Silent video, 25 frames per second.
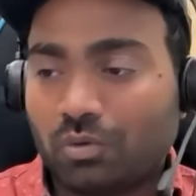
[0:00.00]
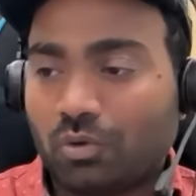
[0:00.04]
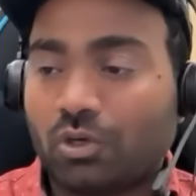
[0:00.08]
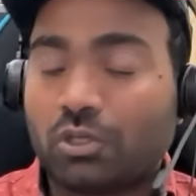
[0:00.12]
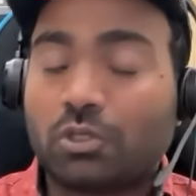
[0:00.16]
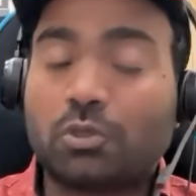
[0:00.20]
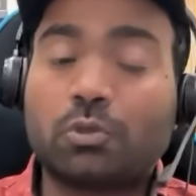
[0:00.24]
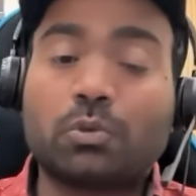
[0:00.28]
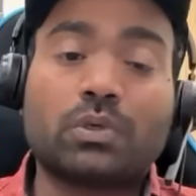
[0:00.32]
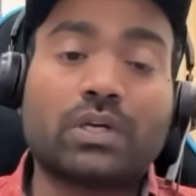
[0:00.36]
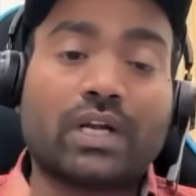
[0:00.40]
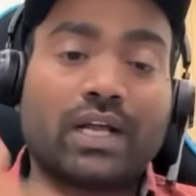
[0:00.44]
or
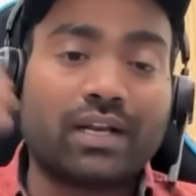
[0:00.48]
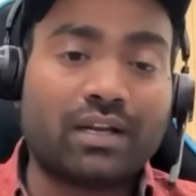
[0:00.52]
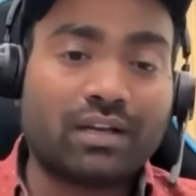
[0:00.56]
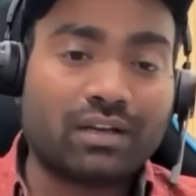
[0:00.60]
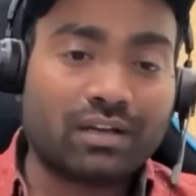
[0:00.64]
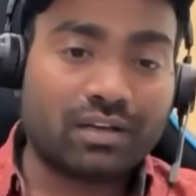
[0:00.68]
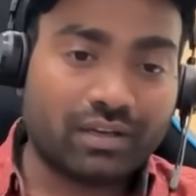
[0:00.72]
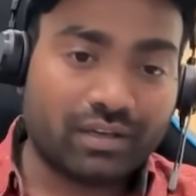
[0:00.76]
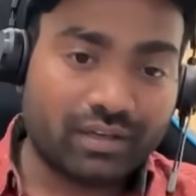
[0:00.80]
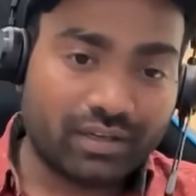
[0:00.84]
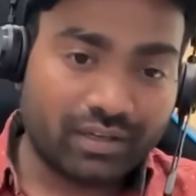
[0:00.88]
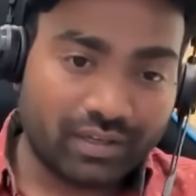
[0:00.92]
to
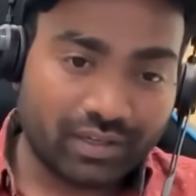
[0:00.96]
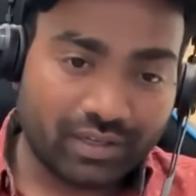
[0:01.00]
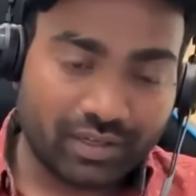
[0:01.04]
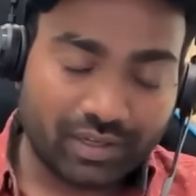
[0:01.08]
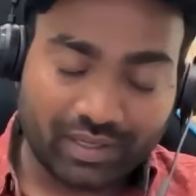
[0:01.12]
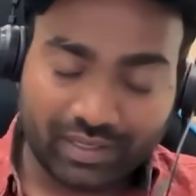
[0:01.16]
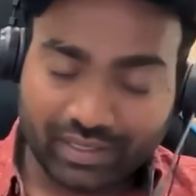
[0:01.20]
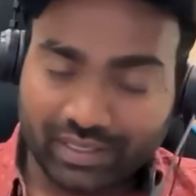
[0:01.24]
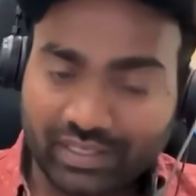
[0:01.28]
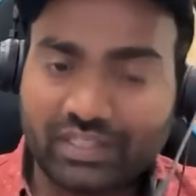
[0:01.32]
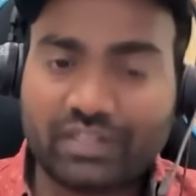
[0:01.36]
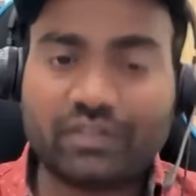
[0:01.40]
run
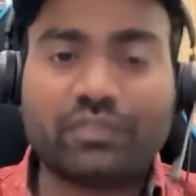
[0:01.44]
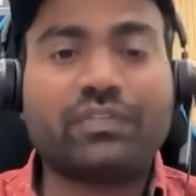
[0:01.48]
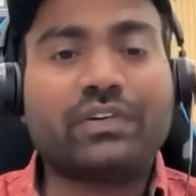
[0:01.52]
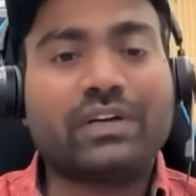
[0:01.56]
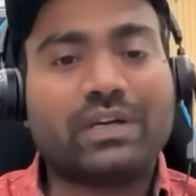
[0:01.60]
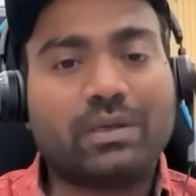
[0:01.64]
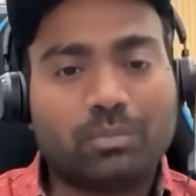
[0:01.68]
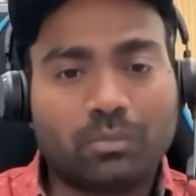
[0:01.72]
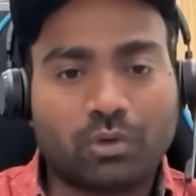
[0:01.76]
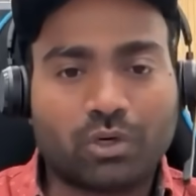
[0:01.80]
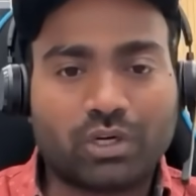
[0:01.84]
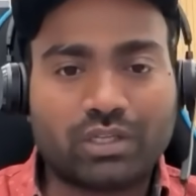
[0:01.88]

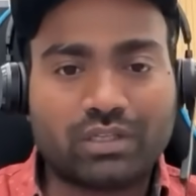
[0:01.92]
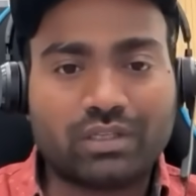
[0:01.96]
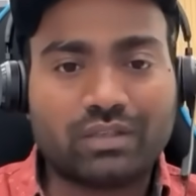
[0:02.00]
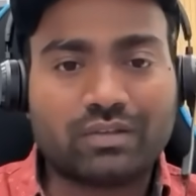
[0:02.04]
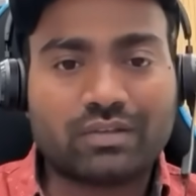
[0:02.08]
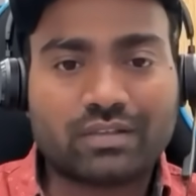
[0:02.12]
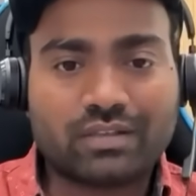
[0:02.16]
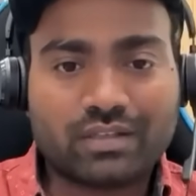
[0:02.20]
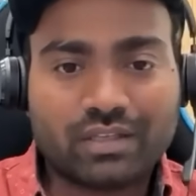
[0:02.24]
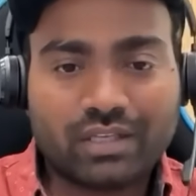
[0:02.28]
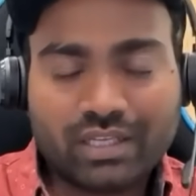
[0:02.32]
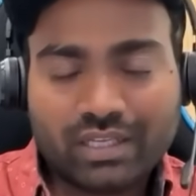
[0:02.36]
different
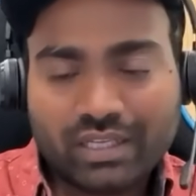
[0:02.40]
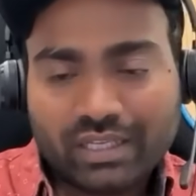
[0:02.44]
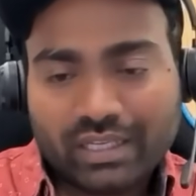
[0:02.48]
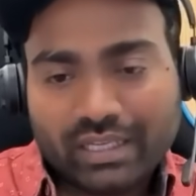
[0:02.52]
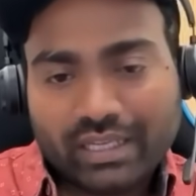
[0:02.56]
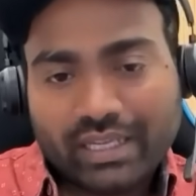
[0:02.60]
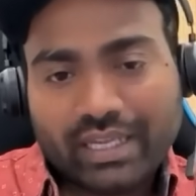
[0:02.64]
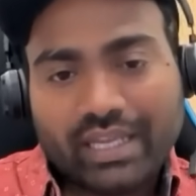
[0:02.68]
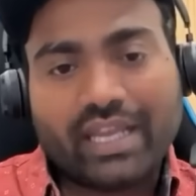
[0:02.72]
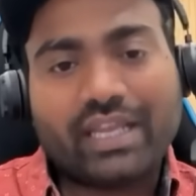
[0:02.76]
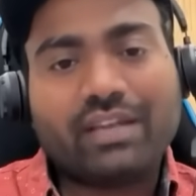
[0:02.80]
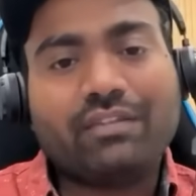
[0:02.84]
models,
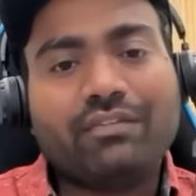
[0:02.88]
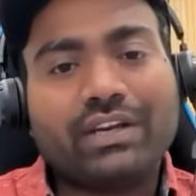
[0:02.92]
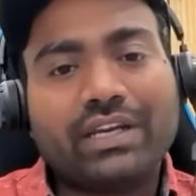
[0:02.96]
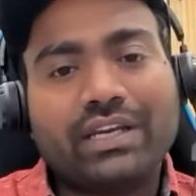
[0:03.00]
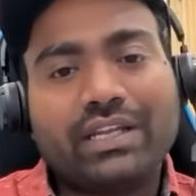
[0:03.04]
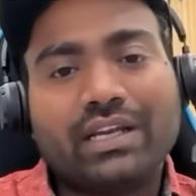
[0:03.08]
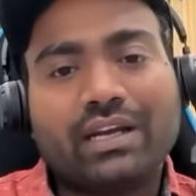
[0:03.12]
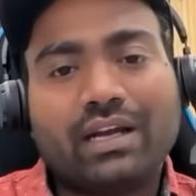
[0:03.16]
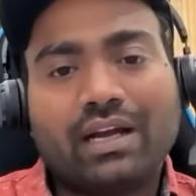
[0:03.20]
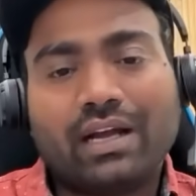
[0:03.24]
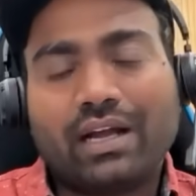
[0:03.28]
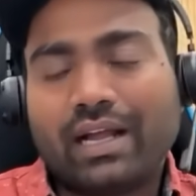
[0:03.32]

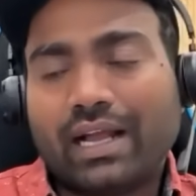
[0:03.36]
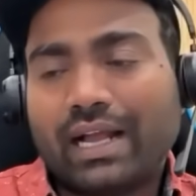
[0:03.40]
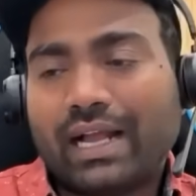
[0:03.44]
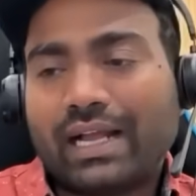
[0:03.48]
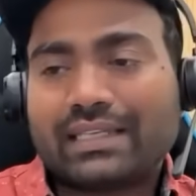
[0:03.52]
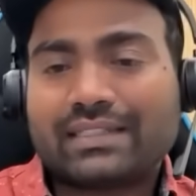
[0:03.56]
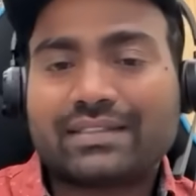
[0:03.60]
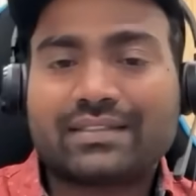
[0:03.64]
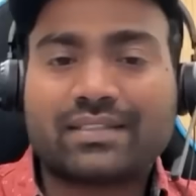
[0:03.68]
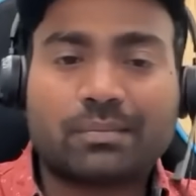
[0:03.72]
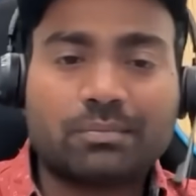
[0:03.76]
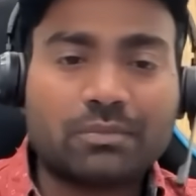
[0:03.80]
NVIDIA
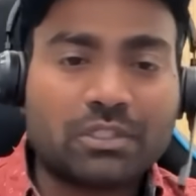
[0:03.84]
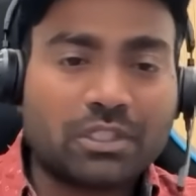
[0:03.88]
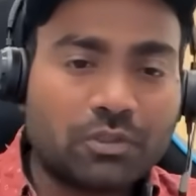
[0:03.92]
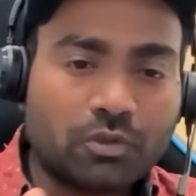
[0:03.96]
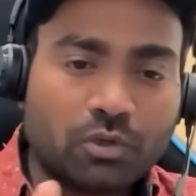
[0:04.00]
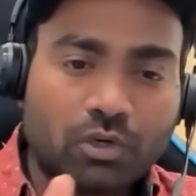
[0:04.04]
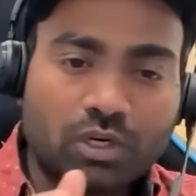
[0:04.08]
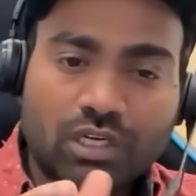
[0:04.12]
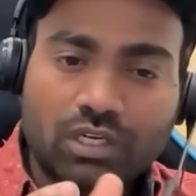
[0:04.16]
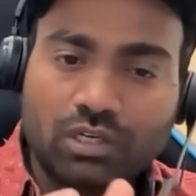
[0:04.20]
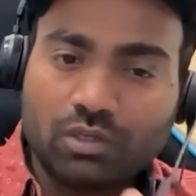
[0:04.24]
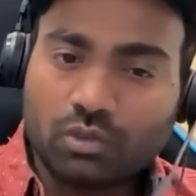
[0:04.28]
has something
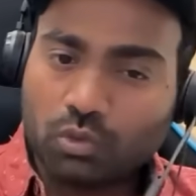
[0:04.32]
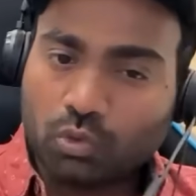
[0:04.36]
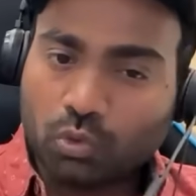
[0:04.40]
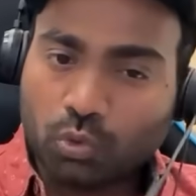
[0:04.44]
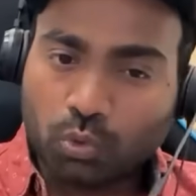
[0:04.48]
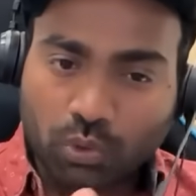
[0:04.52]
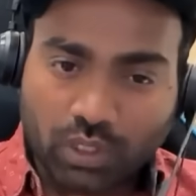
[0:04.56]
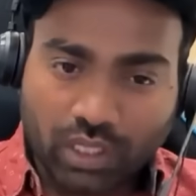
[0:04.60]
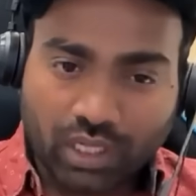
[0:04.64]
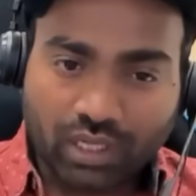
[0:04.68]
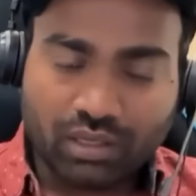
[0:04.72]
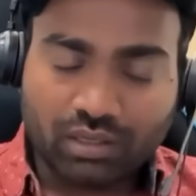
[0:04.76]
called
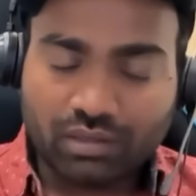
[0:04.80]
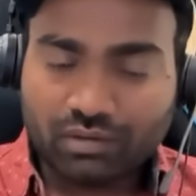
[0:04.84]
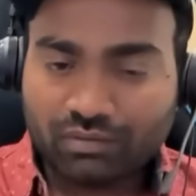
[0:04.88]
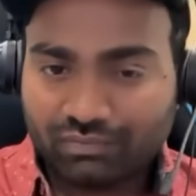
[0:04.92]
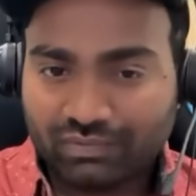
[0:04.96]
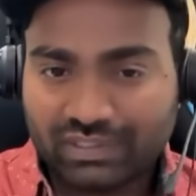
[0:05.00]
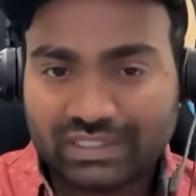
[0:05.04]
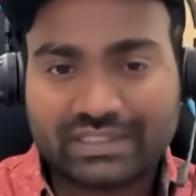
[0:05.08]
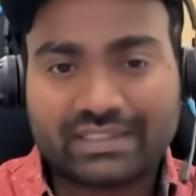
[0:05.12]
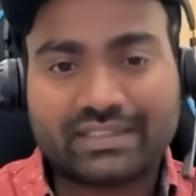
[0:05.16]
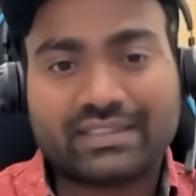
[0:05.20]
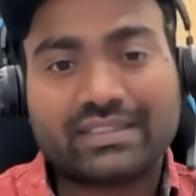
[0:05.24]
CUDA,
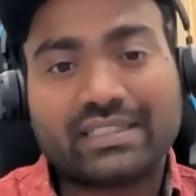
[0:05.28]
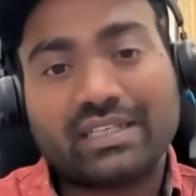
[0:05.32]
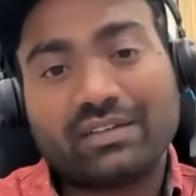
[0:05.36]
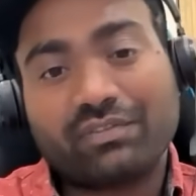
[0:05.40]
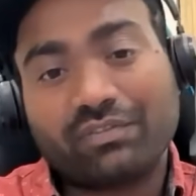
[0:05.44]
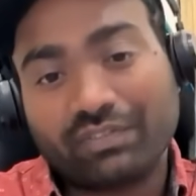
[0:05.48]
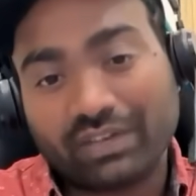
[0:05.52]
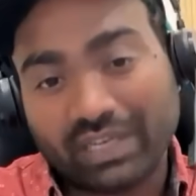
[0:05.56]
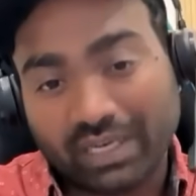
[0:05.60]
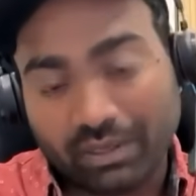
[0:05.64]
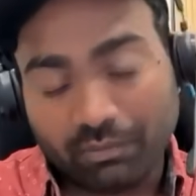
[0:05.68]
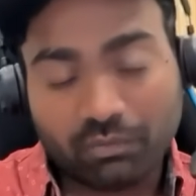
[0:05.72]
which is their
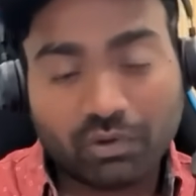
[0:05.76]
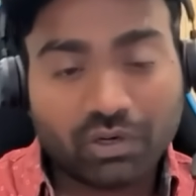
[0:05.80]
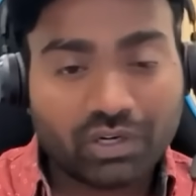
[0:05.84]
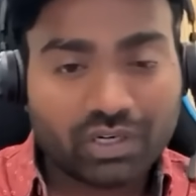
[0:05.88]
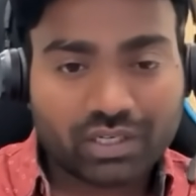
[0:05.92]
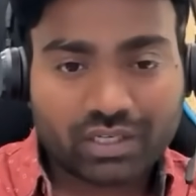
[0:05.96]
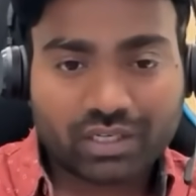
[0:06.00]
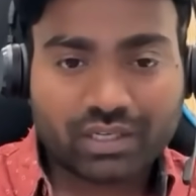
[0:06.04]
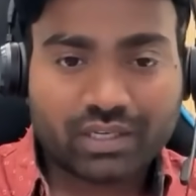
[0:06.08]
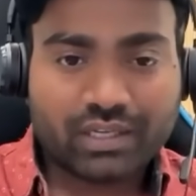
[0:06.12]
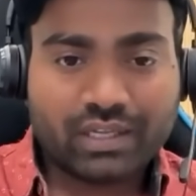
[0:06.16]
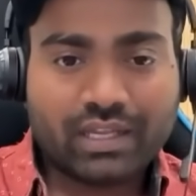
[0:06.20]

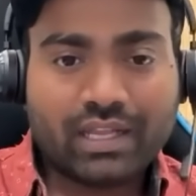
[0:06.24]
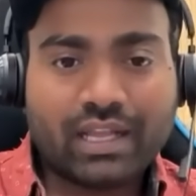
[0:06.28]
framework.